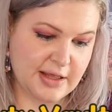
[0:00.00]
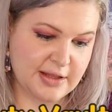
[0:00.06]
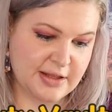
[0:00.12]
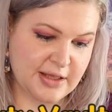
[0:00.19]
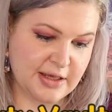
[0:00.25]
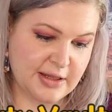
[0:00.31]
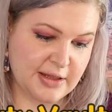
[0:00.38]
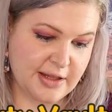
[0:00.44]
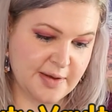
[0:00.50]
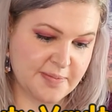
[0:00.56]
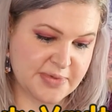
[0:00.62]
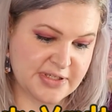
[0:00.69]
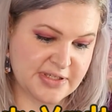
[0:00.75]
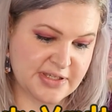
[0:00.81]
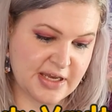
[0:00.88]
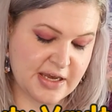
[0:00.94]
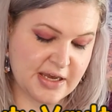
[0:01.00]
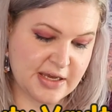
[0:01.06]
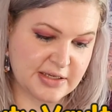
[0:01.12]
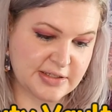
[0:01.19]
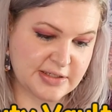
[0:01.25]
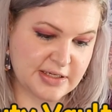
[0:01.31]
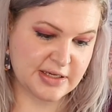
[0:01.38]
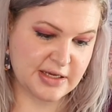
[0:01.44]
the lip
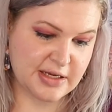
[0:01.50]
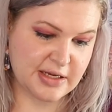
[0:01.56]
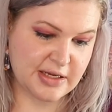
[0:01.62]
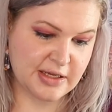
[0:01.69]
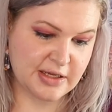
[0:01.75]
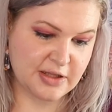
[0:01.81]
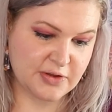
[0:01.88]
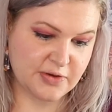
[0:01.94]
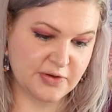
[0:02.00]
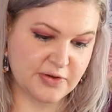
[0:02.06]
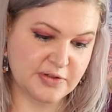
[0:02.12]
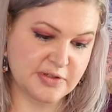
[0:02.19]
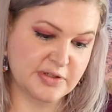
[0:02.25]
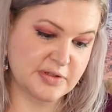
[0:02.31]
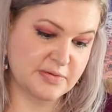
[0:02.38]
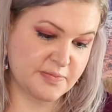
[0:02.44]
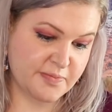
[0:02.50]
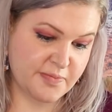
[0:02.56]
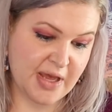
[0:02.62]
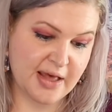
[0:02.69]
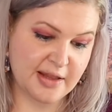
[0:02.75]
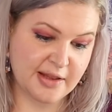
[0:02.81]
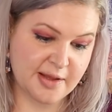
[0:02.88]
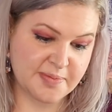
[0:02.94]
set, includes
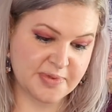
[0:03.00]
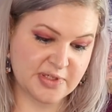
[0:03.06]
matte